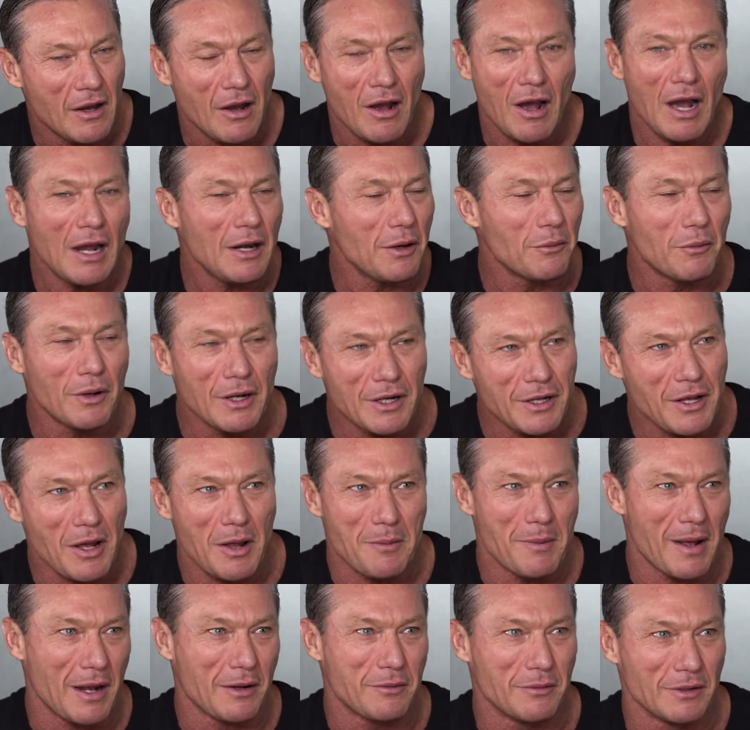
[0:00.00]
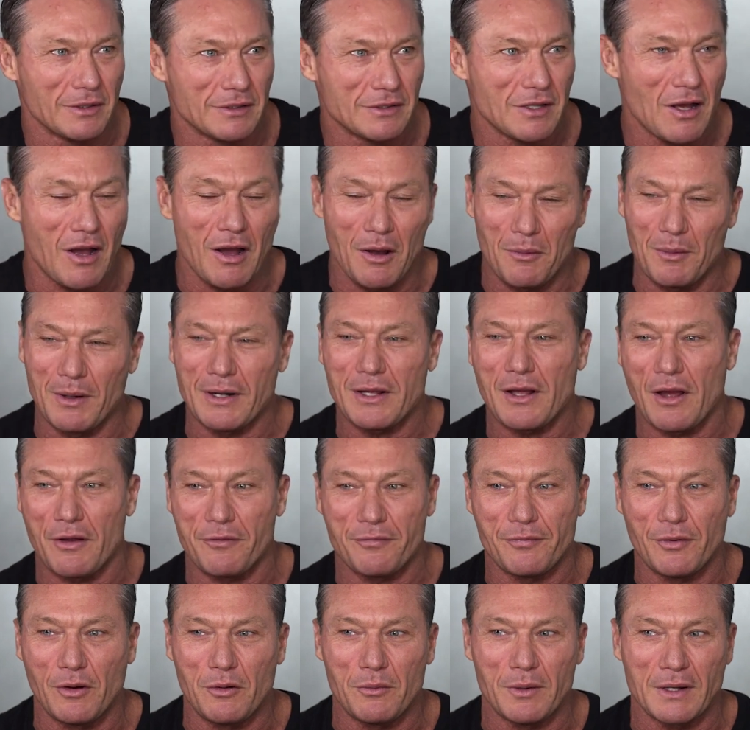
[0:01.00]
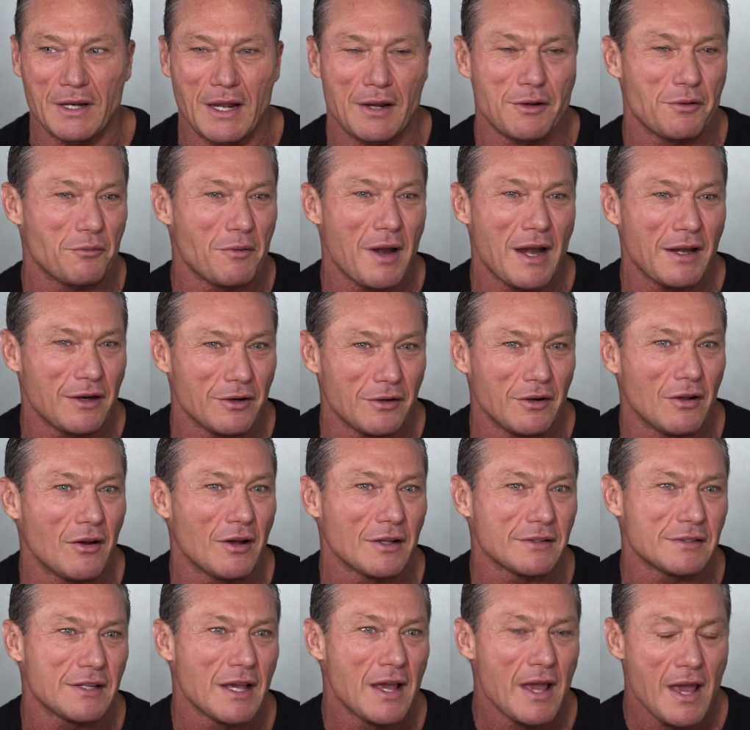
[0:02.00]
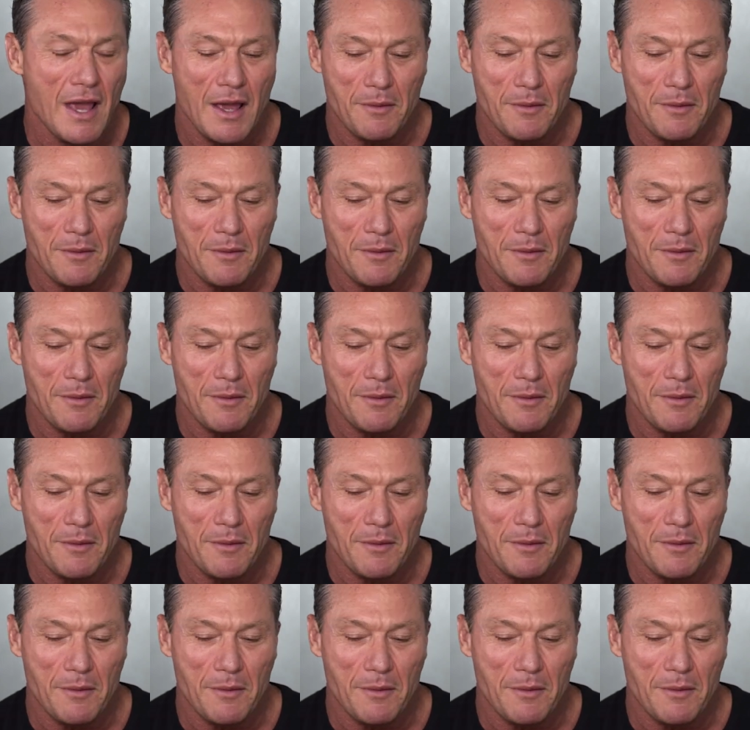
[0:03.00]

I don't want to go backwards. I want to go forward at a rate of knots